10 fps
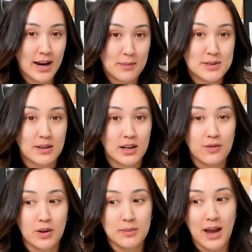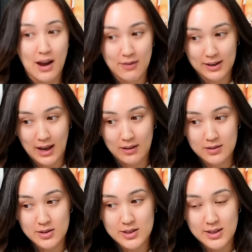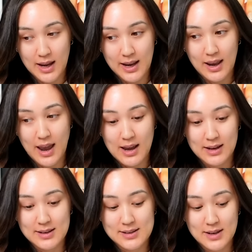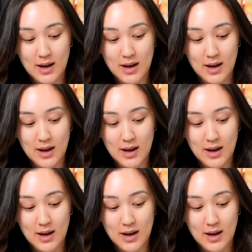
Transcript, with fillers: I'm still gonna film the advent calendar tonight, and